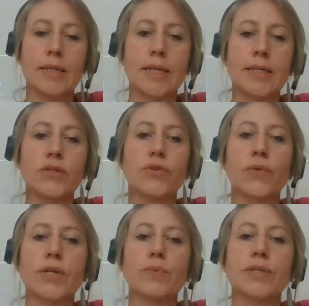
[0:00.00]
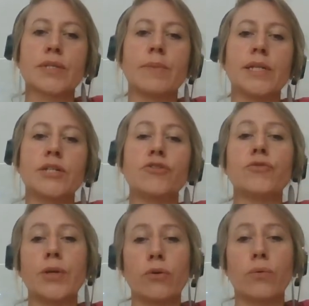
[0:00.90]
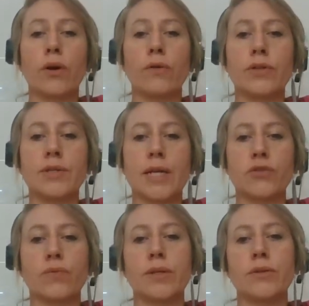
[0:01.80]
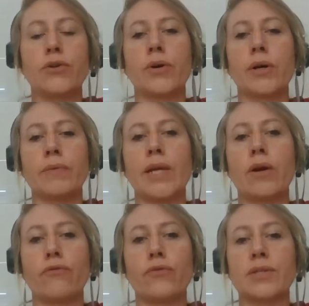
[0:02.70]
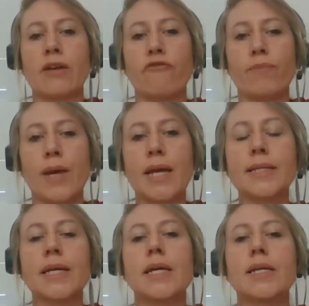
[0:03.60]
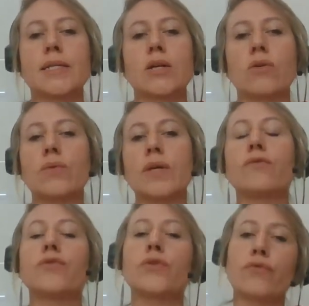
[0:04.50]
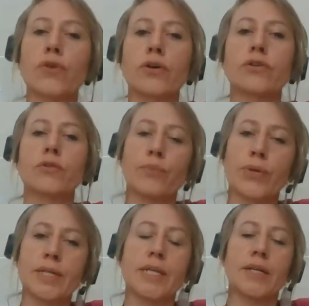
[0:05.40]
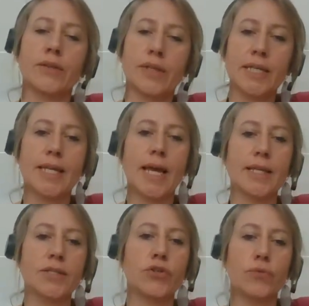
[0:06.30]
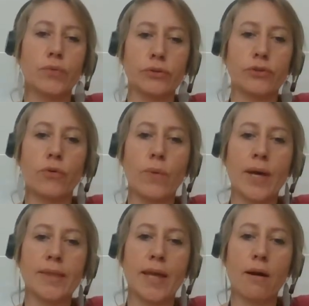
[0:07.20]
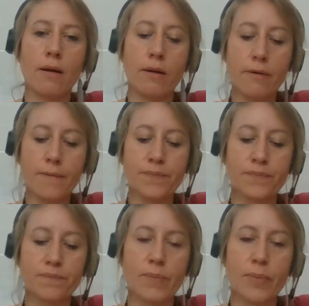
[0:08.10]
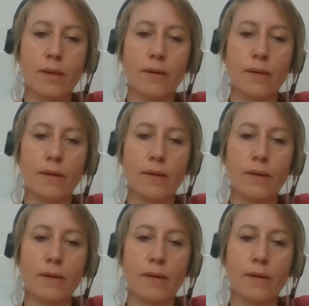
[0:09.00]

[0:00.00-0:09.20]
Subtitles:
And it is your responsibility to be aware of the dates when the offers have made. So if you've got printing the key dates, you will know when they are.